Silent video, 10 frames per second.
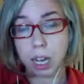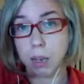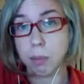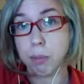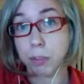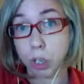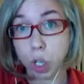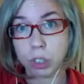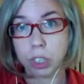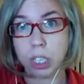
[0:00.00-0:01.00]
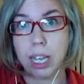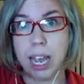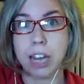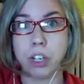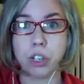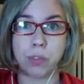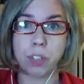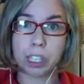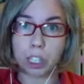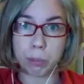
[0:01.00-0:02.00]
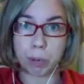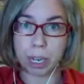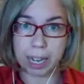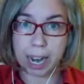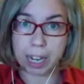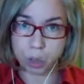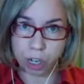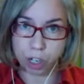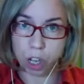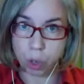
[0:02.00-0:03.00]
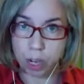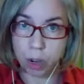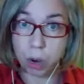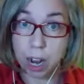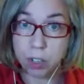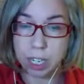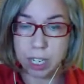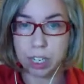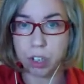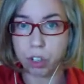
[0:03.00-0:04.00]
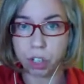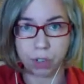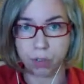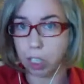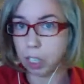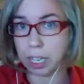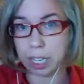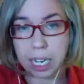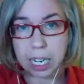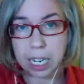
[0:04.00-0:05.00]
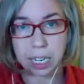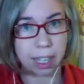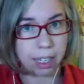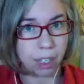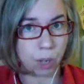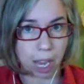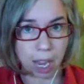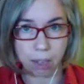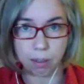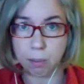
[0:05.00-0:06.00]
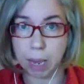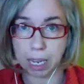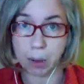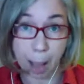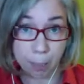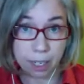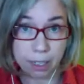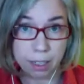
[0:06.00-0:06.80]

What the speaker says: difficult, and you just feel like your brain can't stretch all the way around it, and you just feel like an idiot and like you can't make it happen.